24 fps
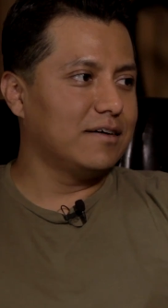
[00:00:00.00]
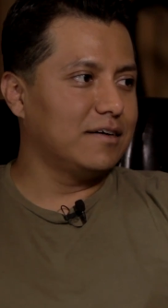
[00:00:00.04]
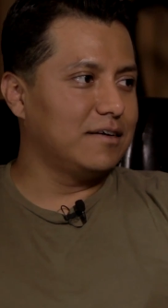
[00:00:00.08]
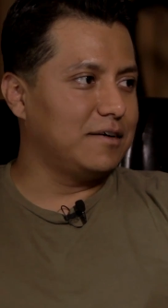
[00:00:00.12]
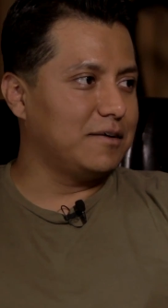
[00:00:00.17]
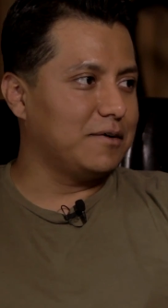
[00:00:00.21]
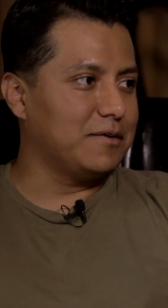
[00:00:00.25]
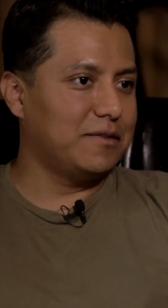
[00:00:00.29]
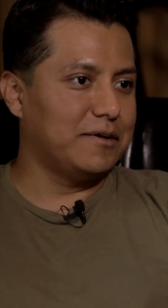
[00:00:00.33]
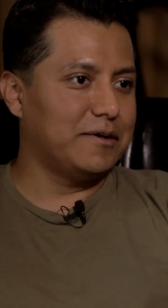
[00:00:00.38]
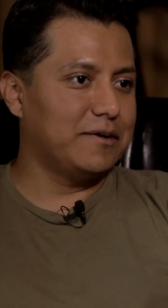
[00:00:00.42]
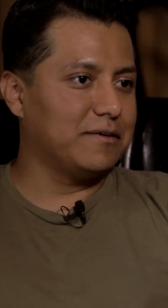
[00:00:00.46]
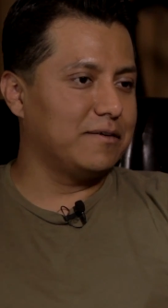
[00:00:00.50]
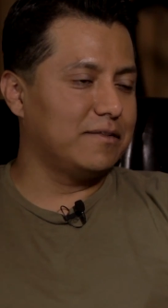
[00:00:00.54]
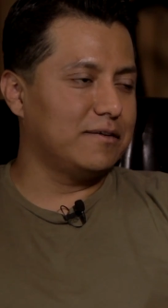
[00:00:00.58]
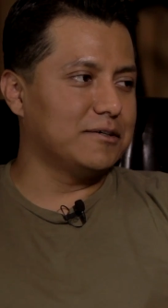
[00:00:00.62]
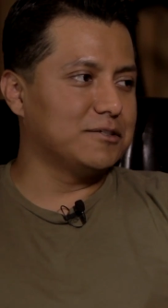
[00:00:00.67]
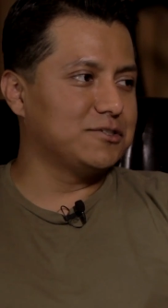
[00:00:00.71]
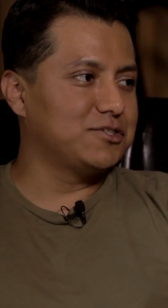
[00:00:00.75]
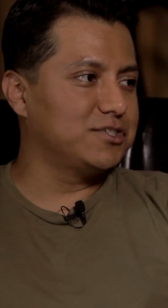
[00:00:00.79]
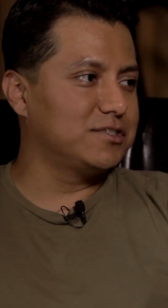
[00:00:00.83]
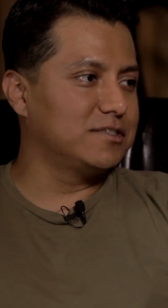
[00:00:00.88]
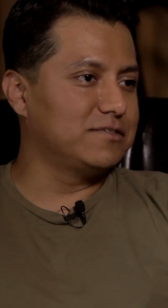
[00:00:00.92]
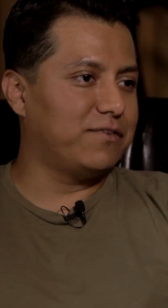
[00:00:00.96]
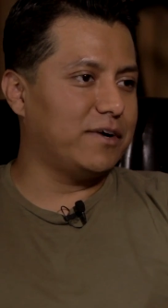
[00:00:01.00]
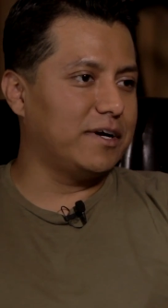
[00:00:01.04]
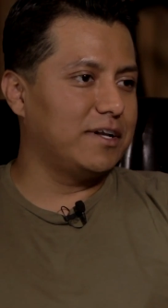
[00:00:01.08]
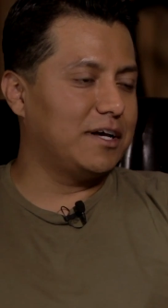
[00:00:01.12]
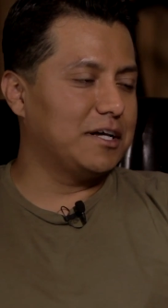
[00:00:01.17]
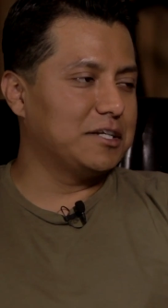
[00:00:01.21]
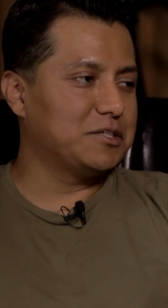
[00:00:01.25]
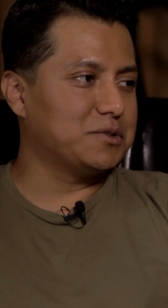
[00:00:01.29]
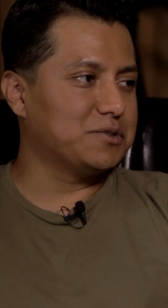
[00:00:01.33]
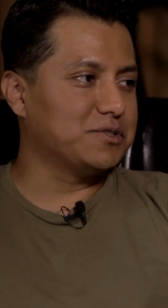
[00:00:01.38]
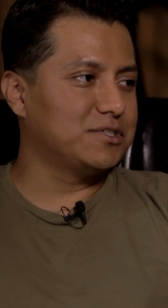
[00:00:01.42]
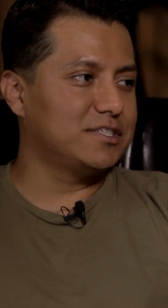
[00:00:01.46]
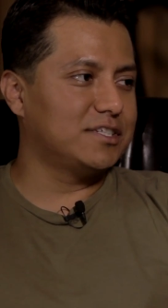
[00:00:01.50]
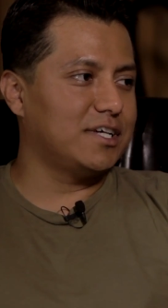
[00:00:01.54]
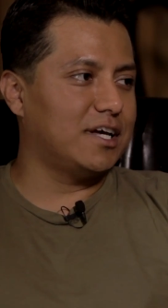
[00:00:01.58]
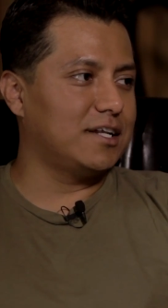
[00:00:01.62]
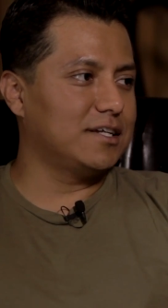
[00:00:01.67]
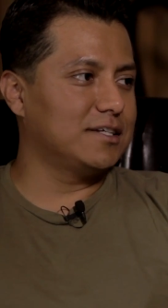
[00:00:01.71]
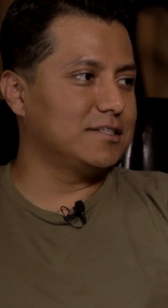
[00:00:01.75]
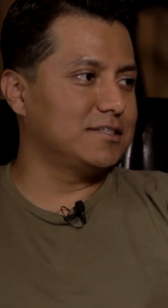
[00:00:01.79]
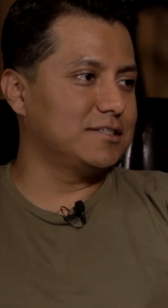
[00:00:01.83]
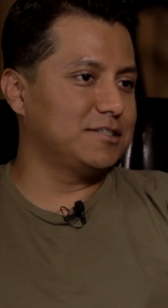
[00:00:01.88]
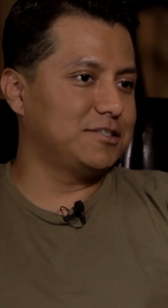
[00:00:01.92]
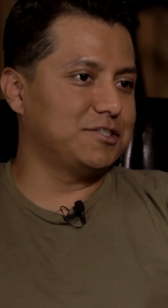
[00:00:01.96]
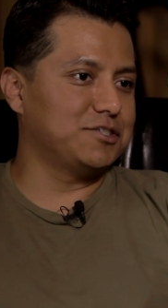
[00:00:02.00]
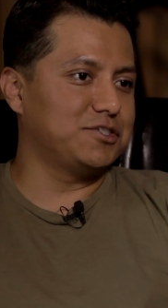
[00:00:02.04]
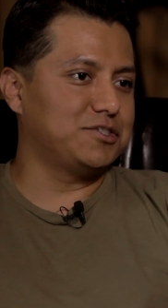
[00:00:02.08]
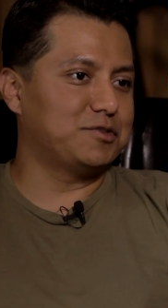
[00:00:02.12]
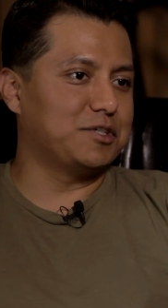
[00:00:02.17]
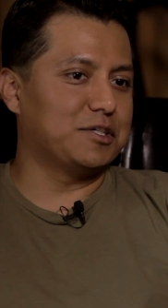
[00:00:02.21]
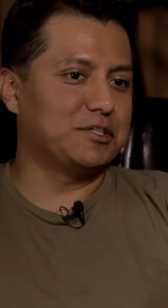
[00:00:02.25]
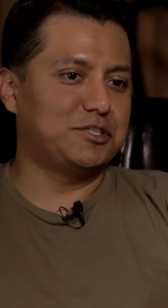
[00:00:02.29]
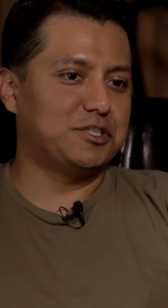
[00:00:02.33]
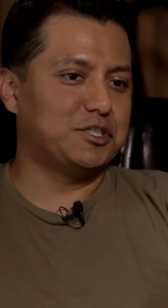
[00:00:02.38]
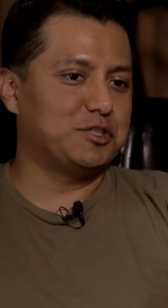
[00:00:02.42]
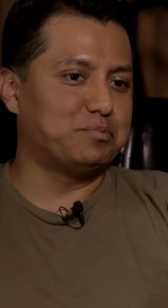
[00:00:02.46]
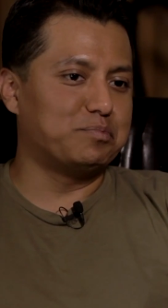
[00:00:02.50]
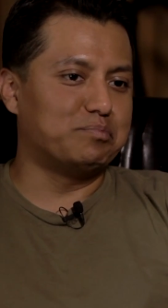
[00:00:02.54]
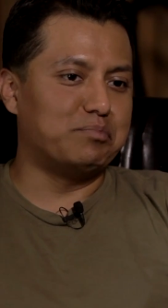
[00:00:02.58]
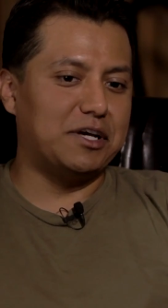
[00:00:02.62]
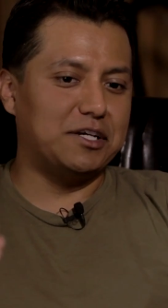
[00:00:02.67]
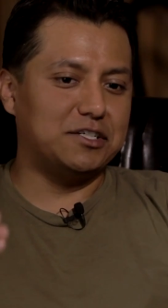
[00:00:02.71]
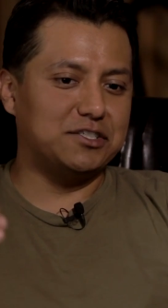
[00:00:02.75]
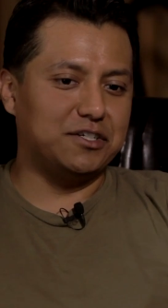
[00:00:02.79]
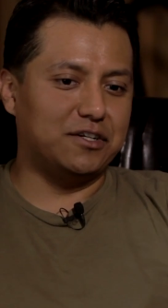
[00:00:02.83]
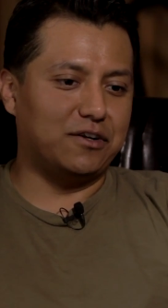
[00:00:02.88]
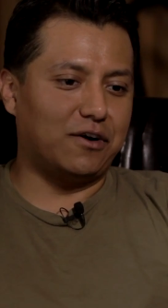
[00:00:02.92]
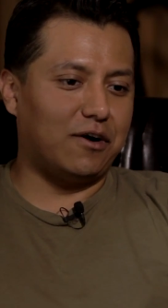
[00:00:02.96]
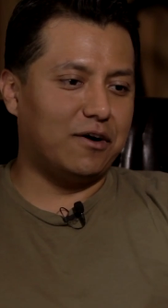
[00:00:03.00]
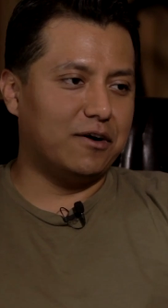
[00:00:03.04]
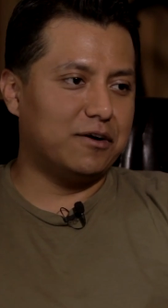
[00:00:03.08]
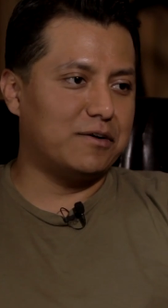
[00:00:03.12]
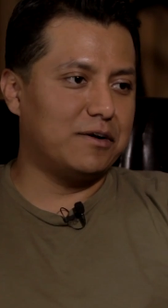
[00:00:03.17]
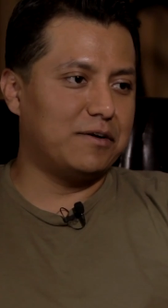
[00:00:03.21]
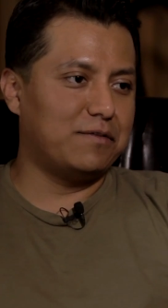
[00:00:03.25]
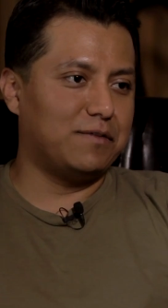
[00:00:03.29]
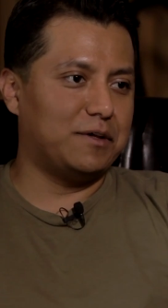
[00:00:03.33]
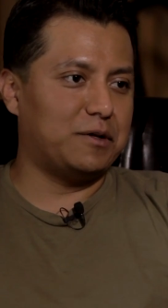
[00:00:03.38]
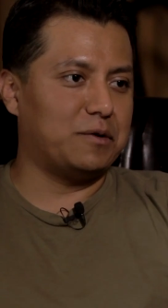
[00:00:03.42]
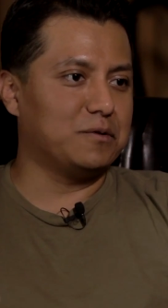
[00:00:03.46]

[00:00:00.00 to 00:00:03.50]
You know, their financial status is just it just makes it harder if they